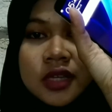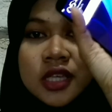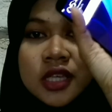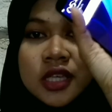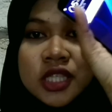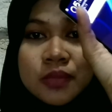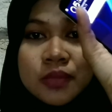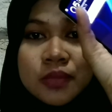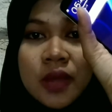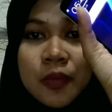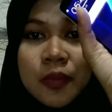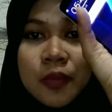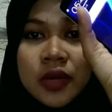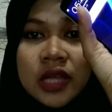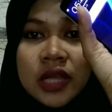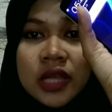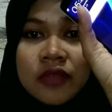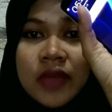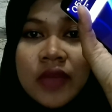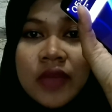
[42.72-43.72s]

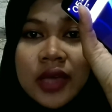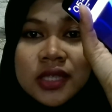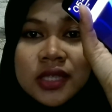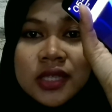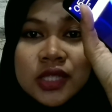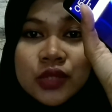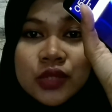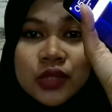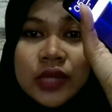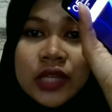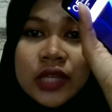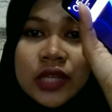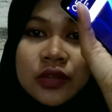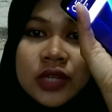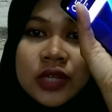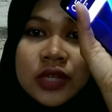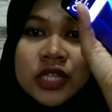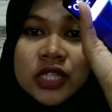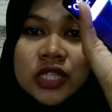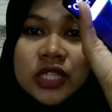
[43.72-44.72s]
smartphone effects to
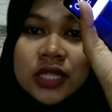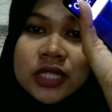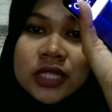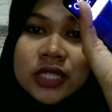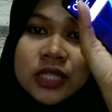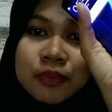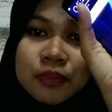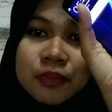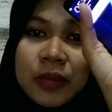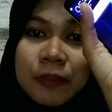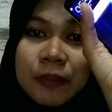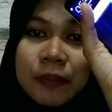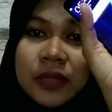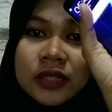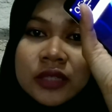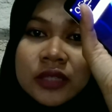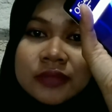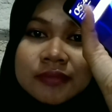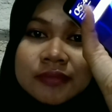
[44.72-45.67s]
Indonesian people.